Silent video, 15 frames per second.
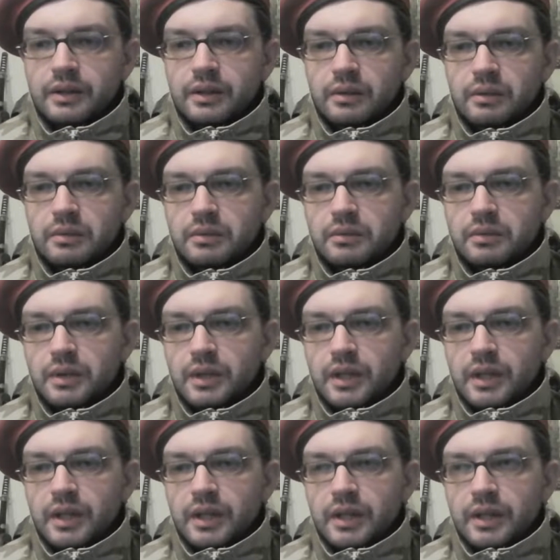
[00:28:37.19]

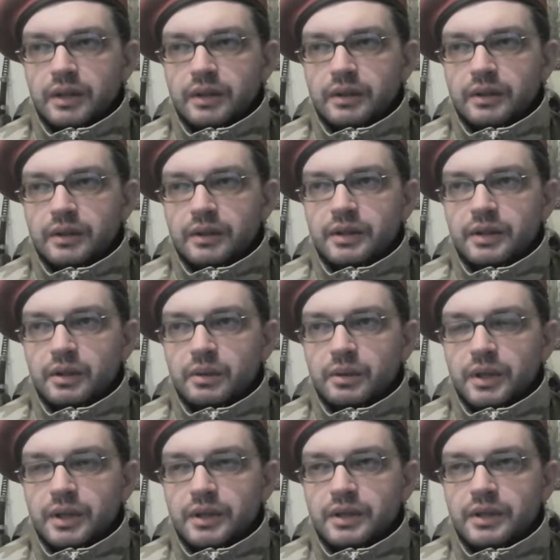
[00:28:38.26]

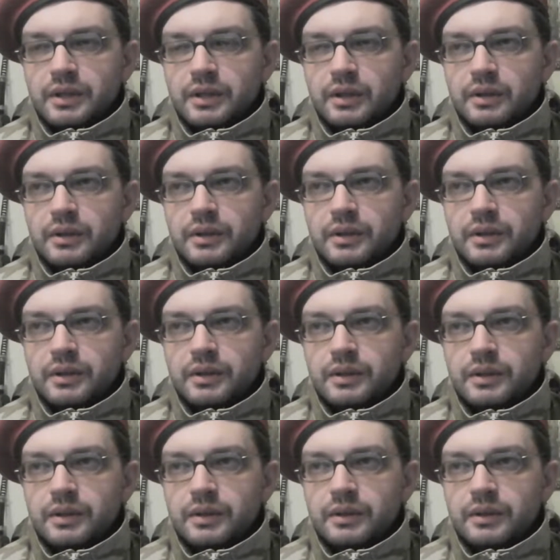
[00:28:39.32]
So it's not